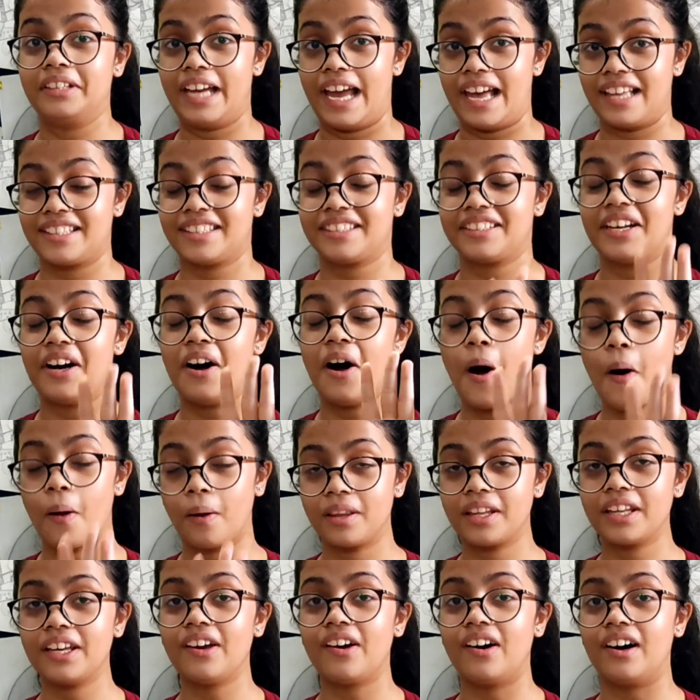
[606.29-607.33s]
yes, the
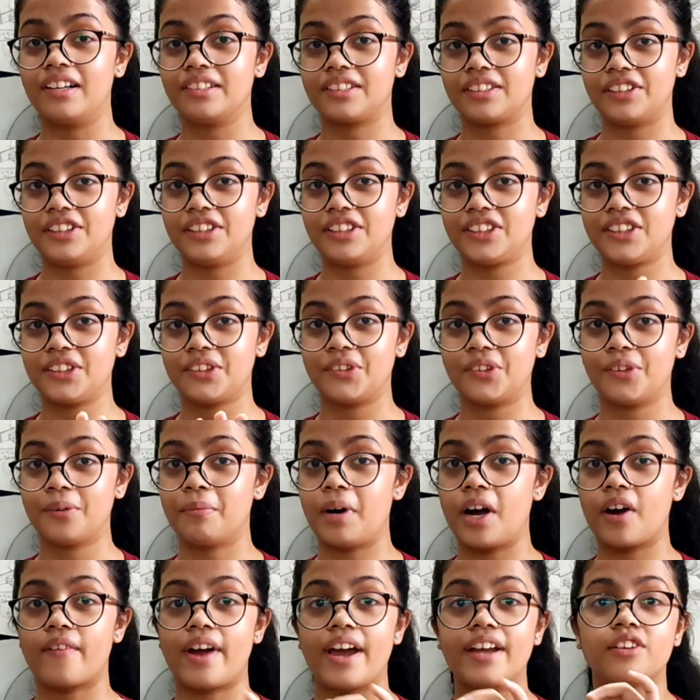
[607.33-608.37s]
only author to whom
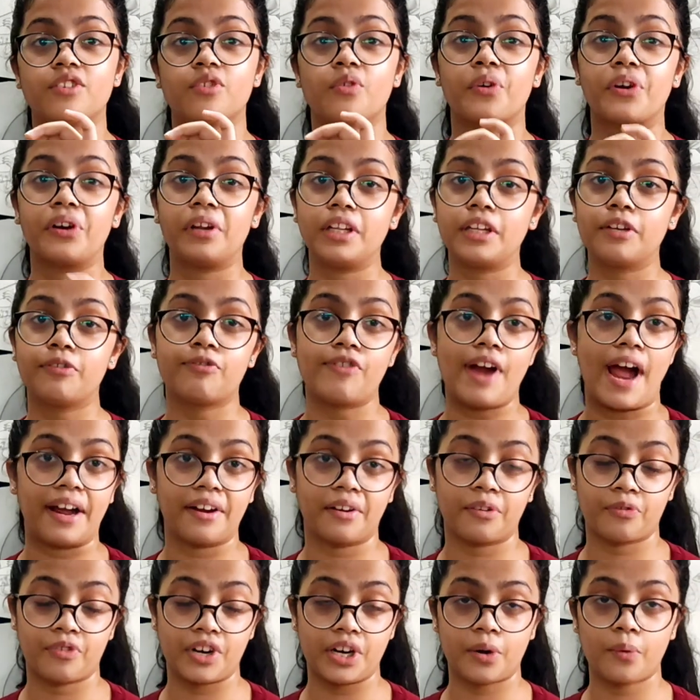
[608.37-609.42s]
I write really
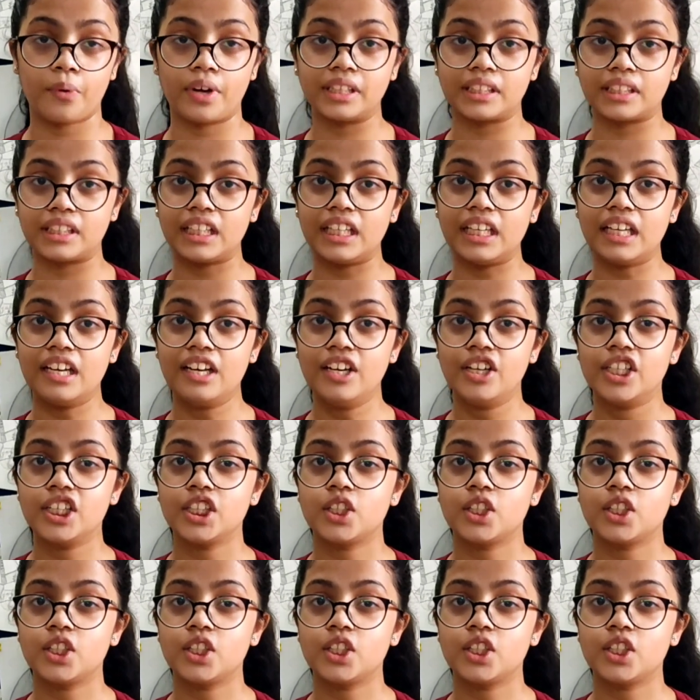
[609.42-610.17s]
frequently.